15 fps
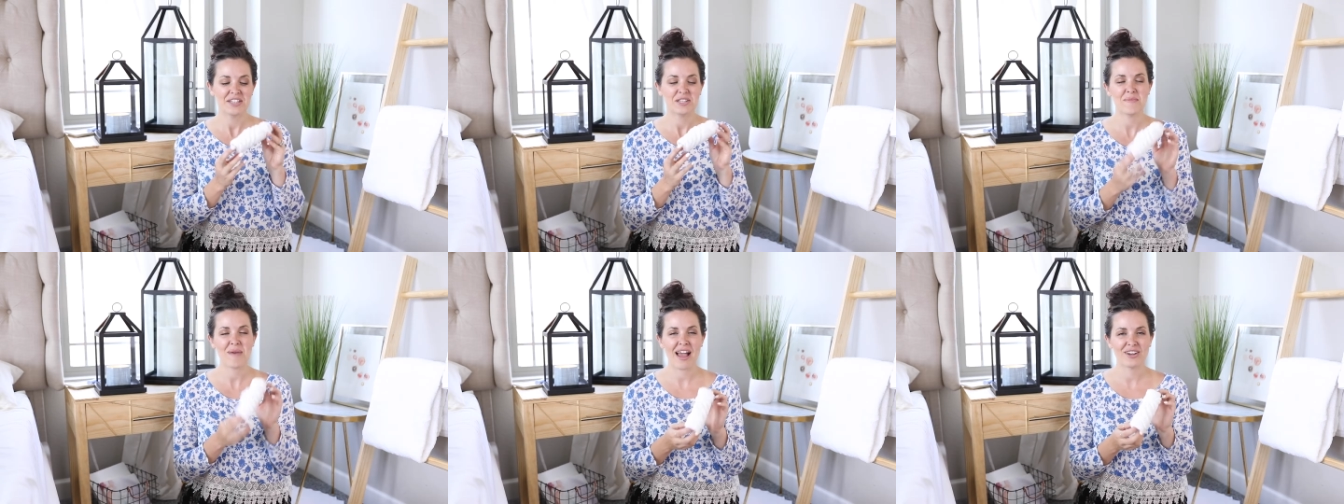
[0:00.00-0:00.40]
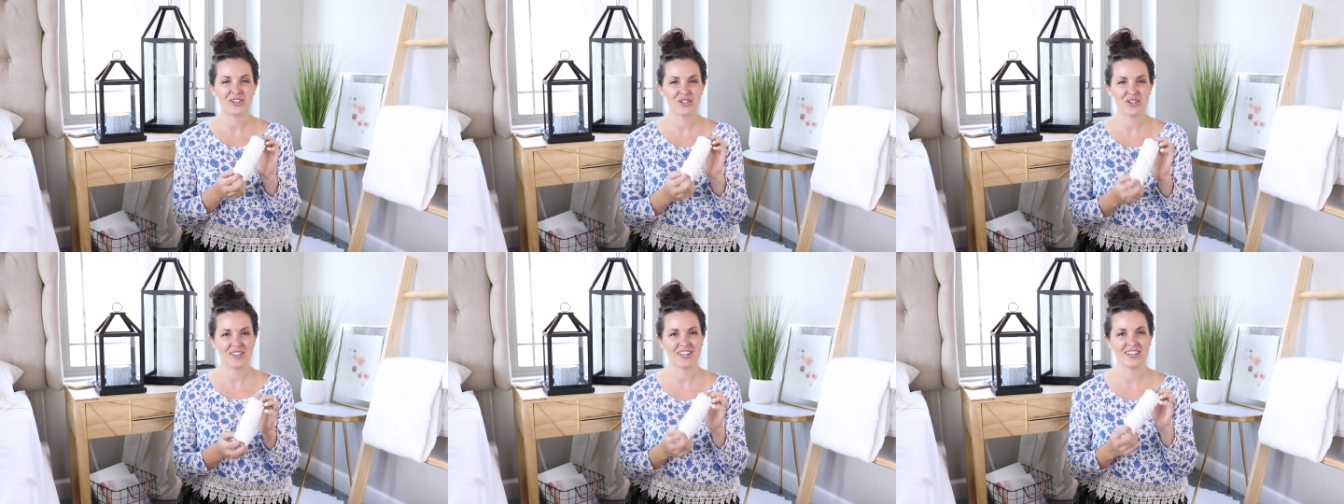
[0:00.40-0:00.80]
some
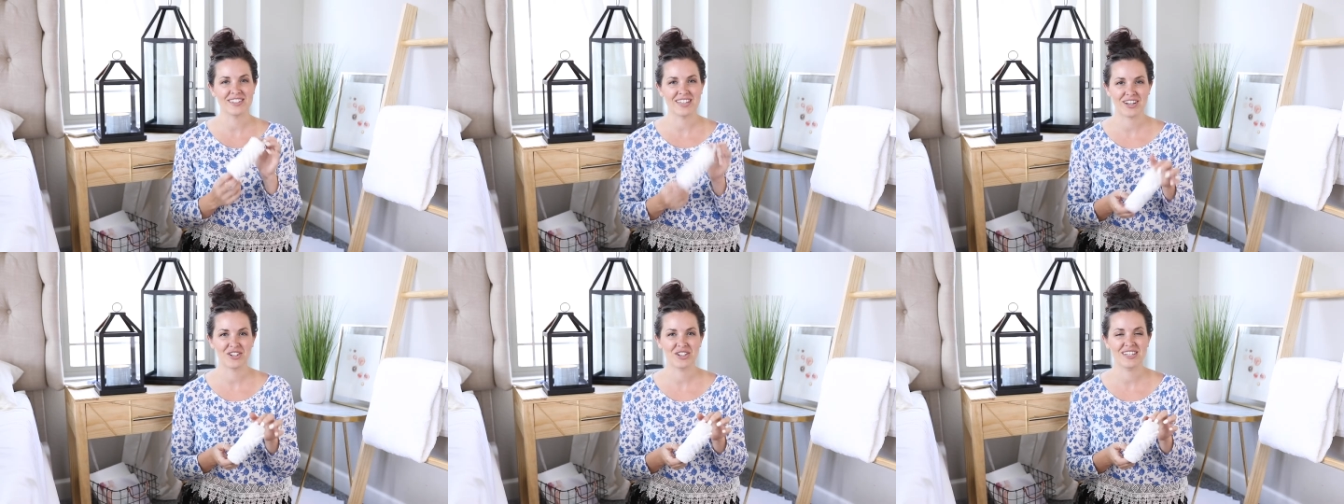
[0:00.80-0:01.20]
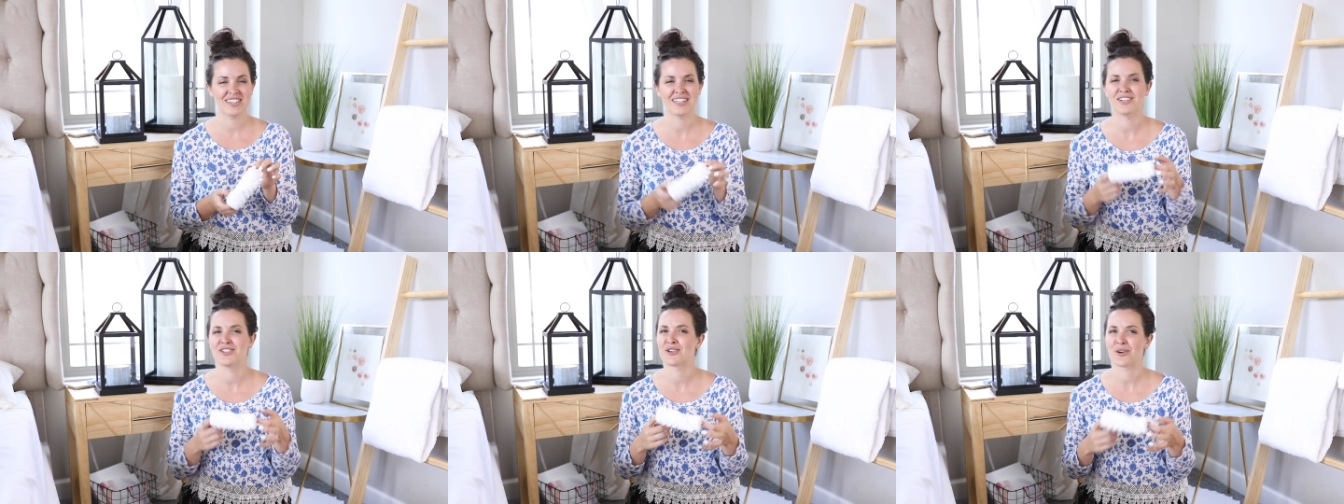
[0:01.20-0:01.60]
extra little
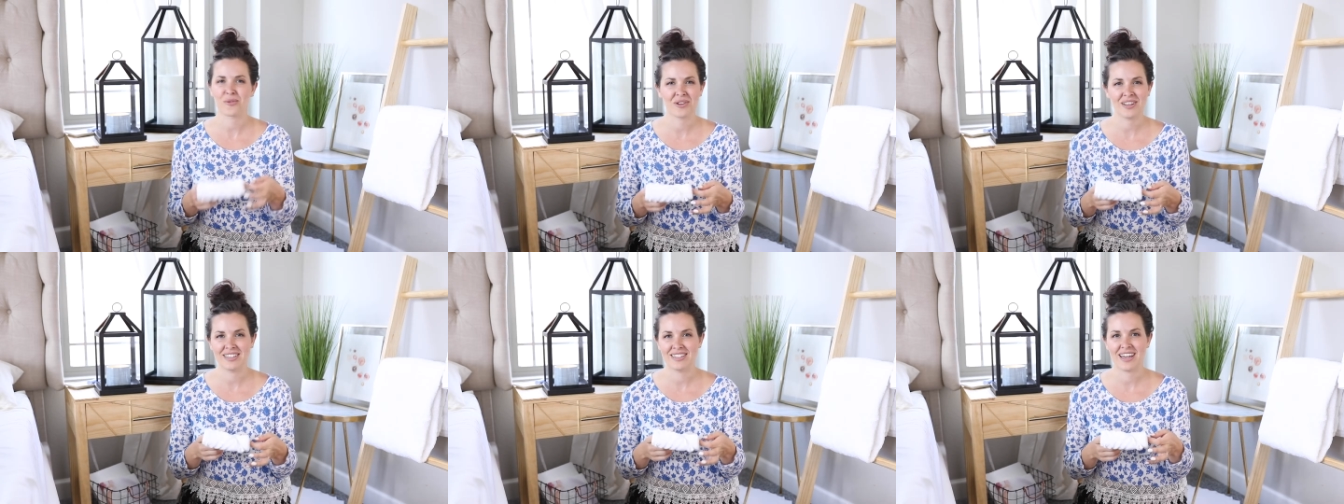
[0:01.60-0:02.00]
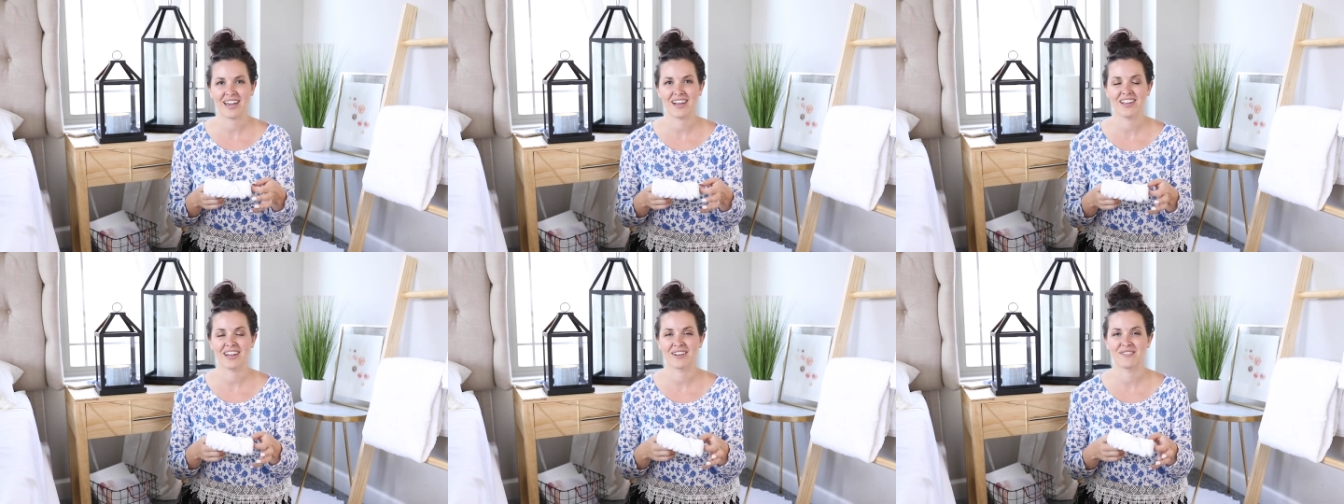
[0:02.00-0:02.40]
touches that don't really
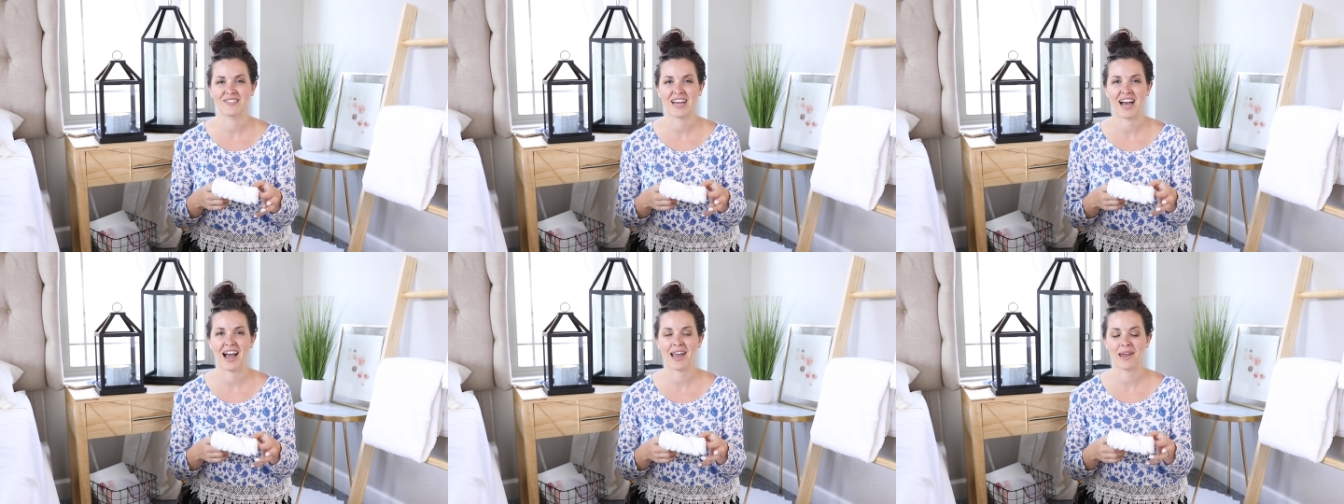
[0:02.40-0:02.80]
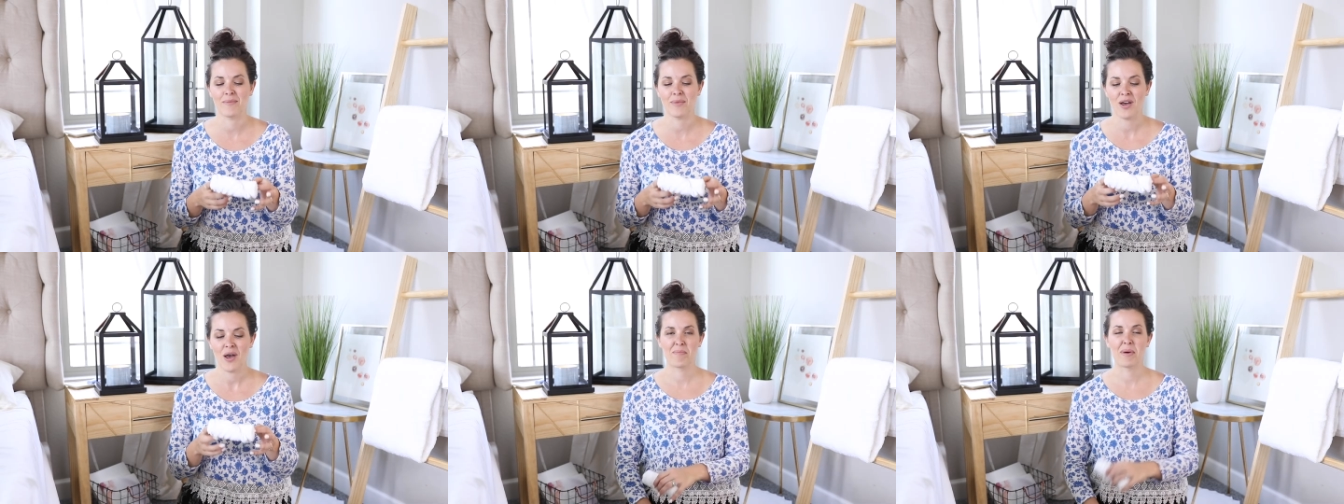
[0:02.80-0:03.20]
take a lot of
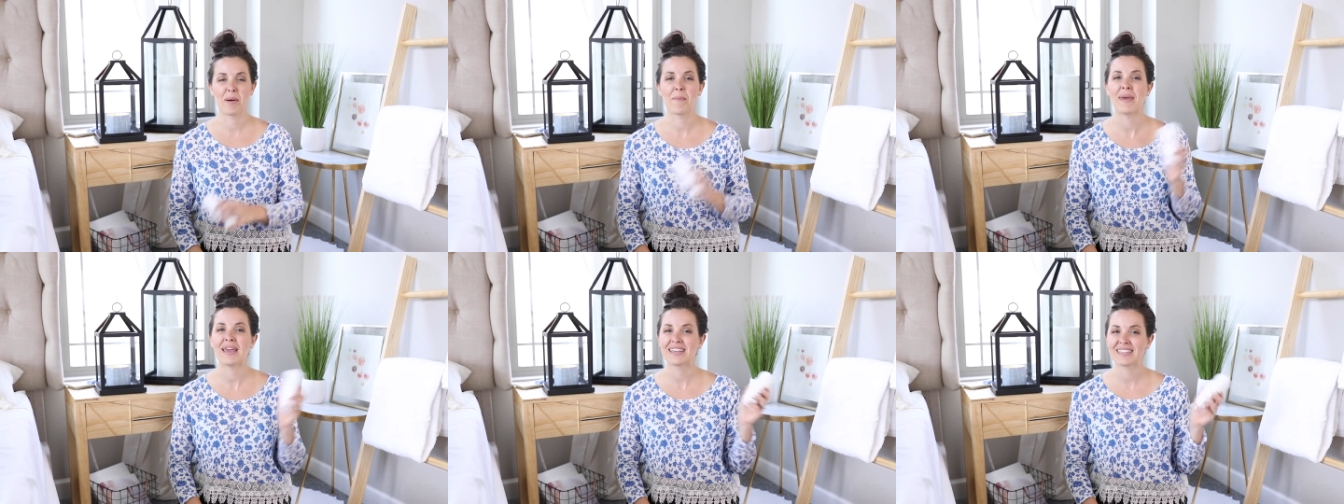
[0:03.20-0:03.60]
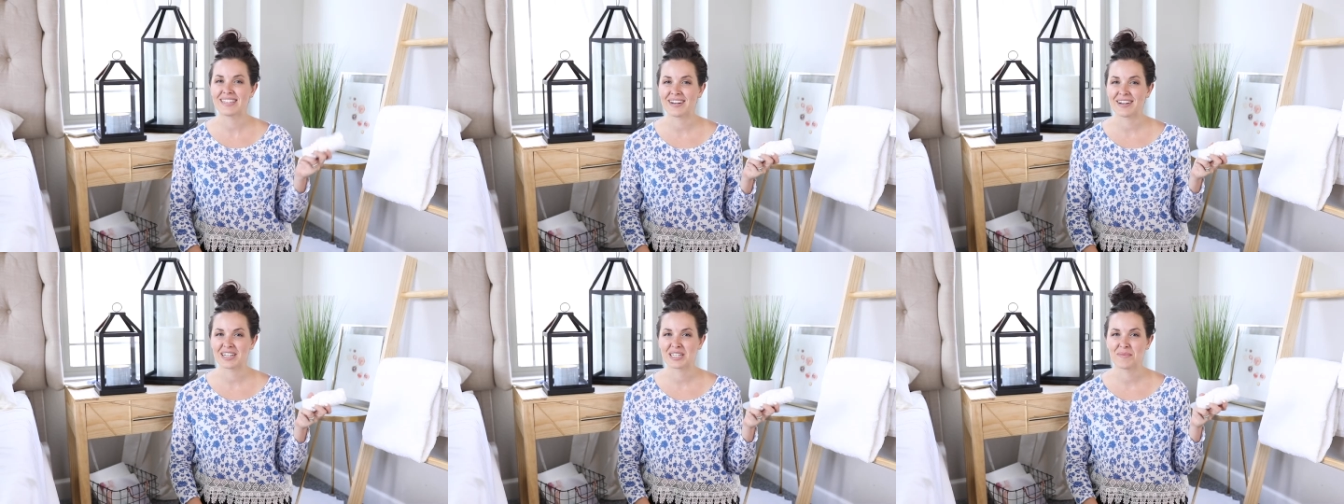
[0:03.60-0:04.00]
time, but makes
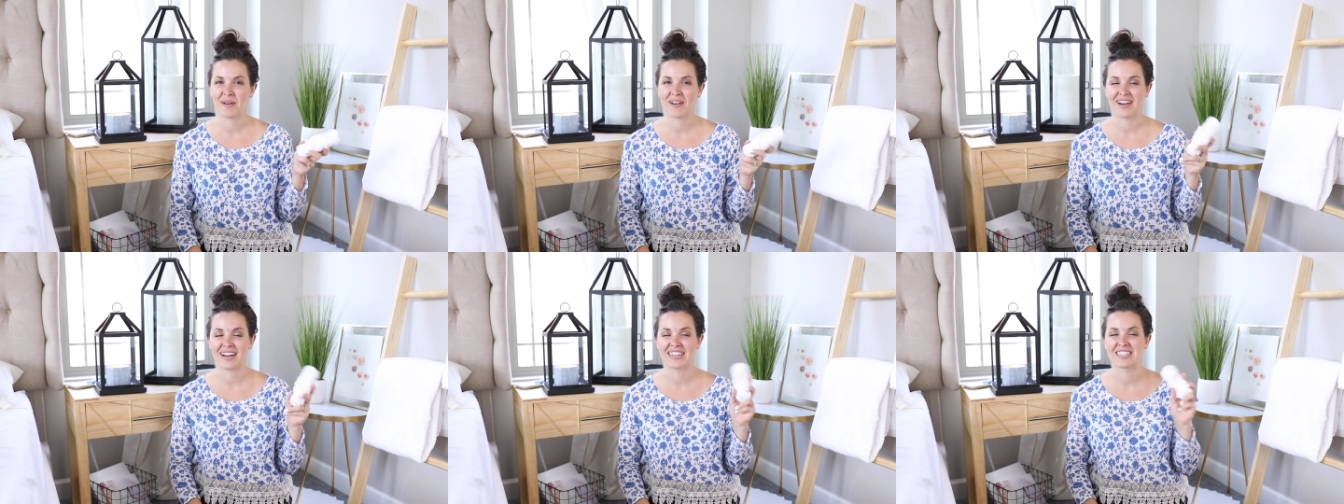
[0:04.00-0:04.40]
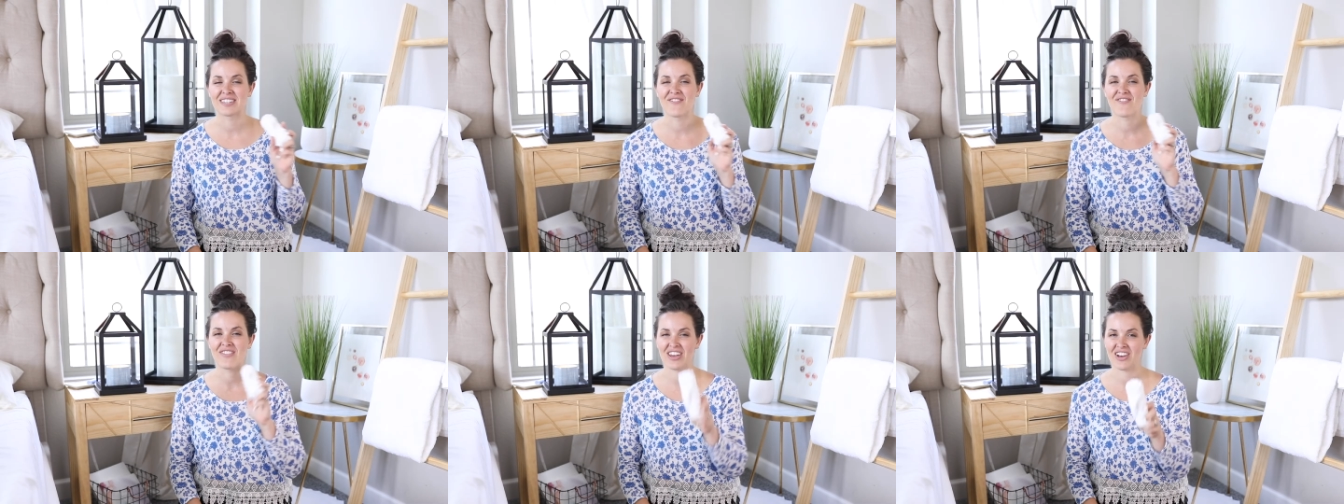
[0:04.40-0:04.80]
their
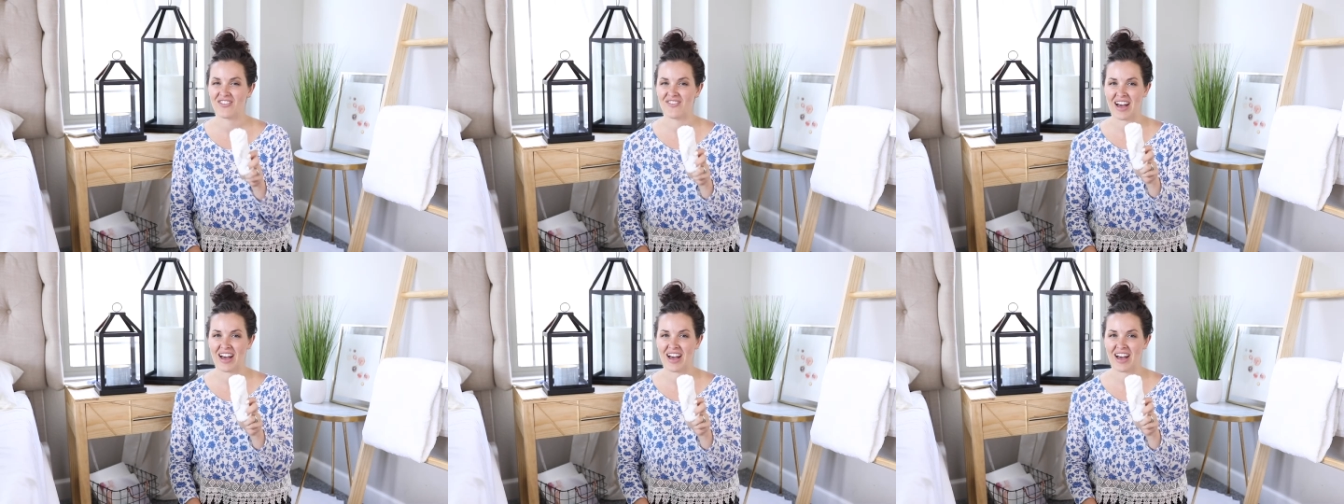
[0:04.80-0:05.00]
experience feel